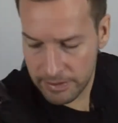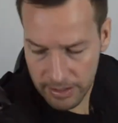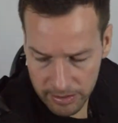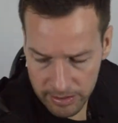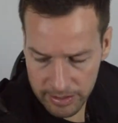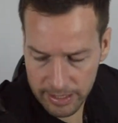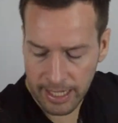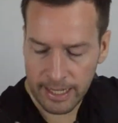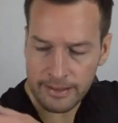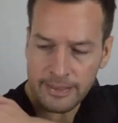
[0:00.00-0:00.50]
a
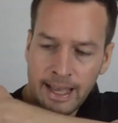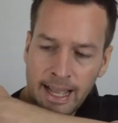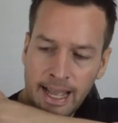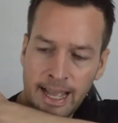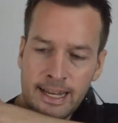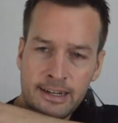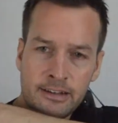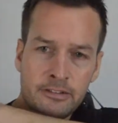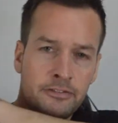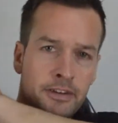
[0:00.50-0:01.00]
look at the
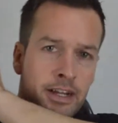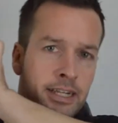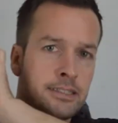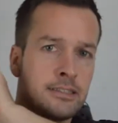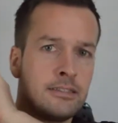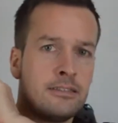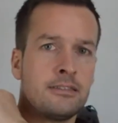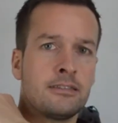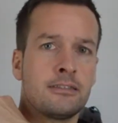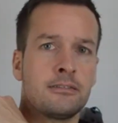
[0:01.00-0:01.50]
hand
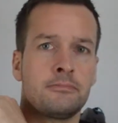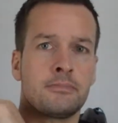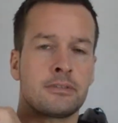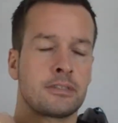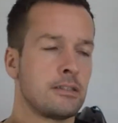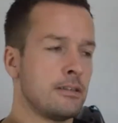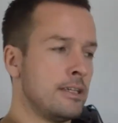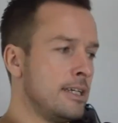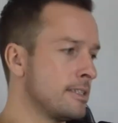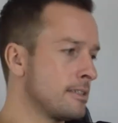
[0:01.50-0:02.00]
effectors.
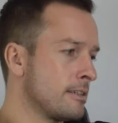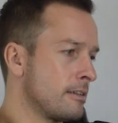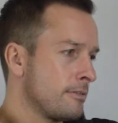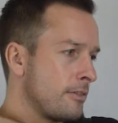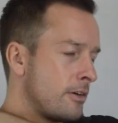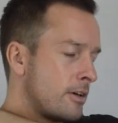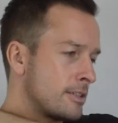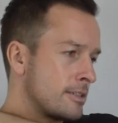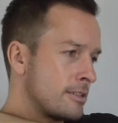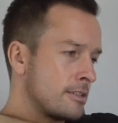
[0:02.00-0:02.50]
So these are
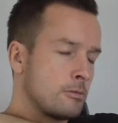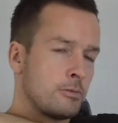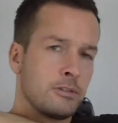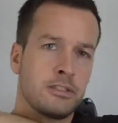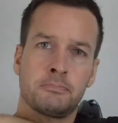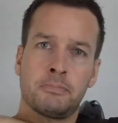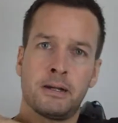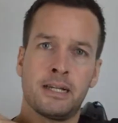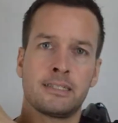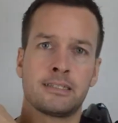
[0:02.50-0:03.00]
devices
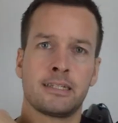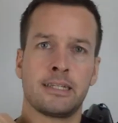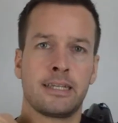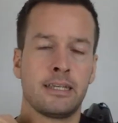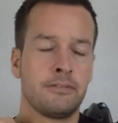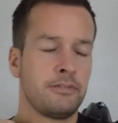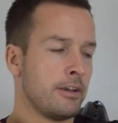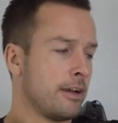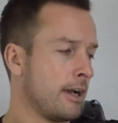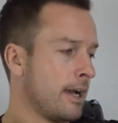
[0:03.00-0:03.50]
which basically
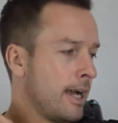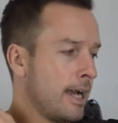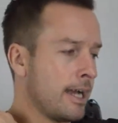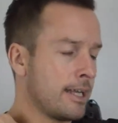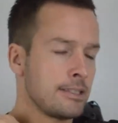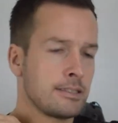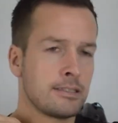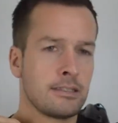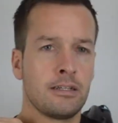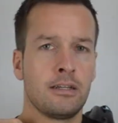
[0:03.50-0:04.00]
give you a
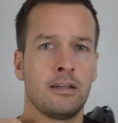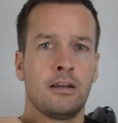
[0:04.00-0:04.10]
hand